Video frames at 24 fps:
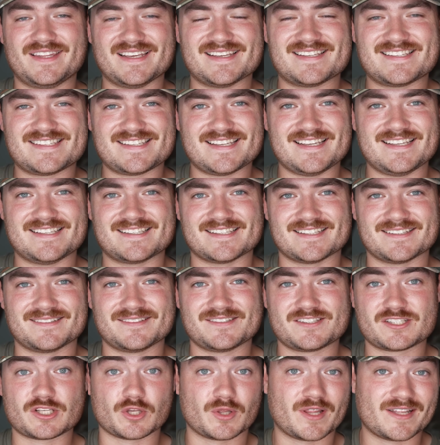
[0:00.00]
this season.
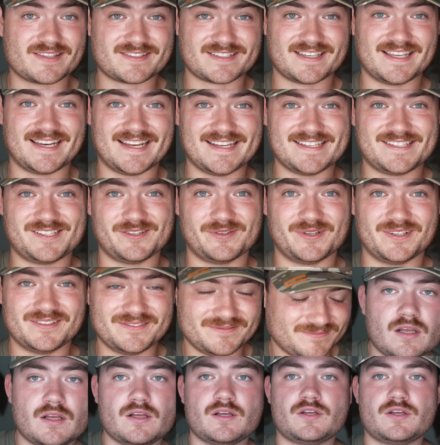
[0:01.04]
So let's get into it.